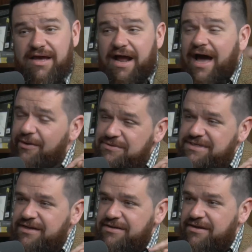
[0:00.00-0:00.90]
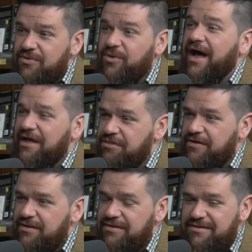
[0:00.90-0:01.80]
And I was getting done what I
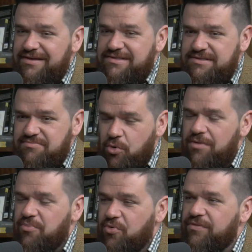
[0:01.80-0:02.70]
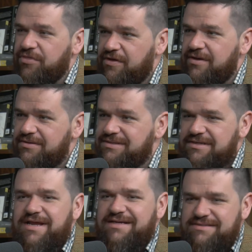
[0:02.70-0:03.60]
think is the more important things,
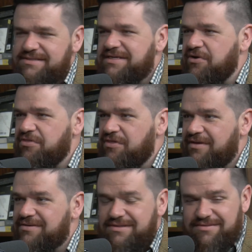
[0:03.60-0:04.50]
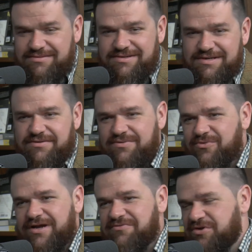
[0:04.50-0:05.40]
the necessary things, the, the you know
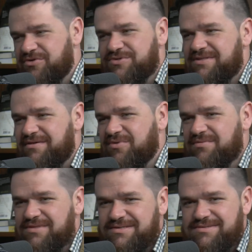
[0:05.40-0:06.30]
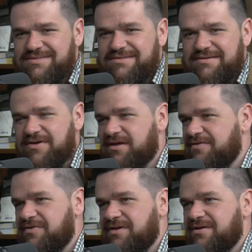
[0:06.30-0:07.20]
whatever you're using the the Stephen
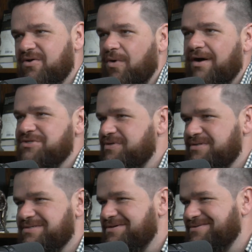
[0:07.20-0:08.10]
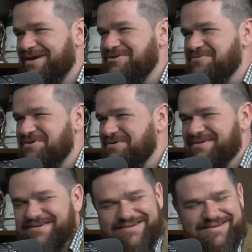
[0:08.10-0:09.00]
Covey quadrants or yeah. however you're. Yeah,
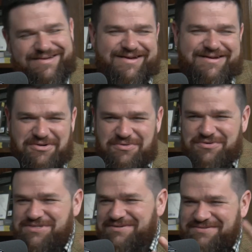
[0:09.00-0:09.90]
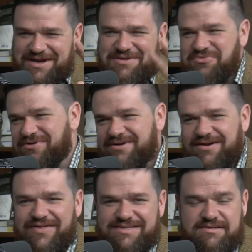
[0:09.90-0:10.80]
I love it. Yeah, yeah, urgent, not
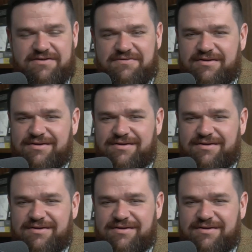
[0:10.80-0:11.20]
important, all that stuff.